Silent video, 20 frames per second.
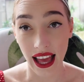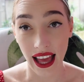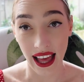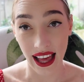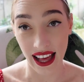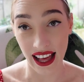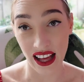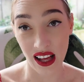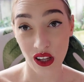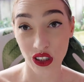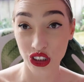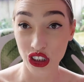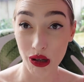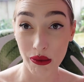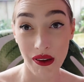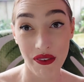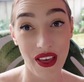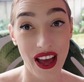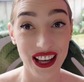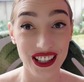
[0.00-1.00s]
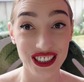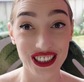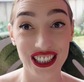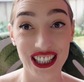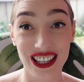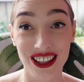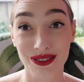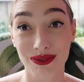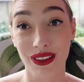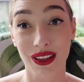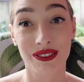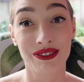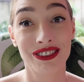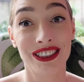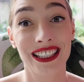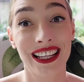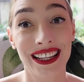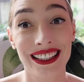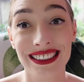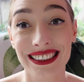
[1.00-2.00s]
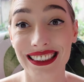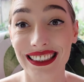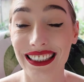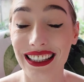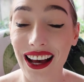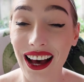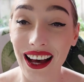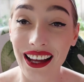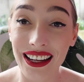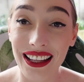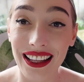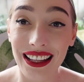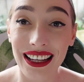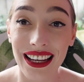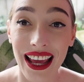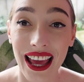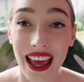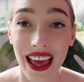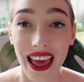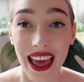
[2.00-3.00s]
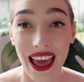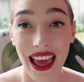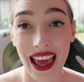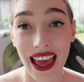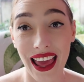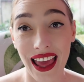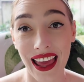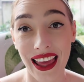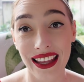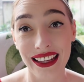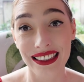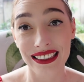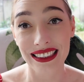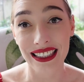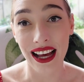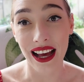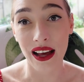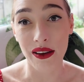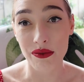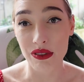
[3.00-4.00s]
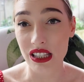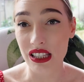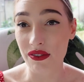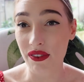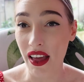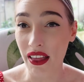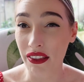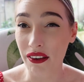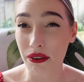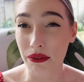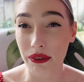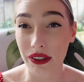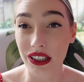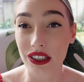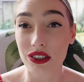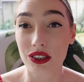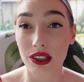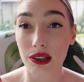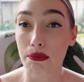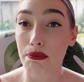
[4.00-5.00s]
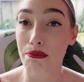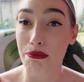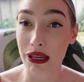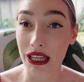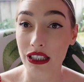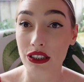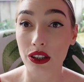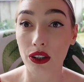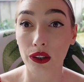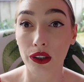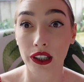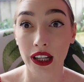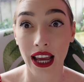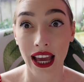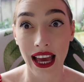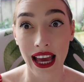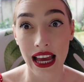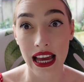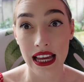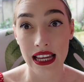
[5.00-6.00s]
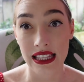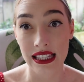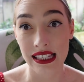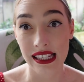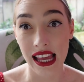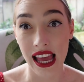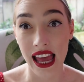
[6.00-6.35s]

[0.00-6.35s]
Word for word: Uh, on top of that, she loved to get into the garden and um, just found that it really took a big toll on her hands.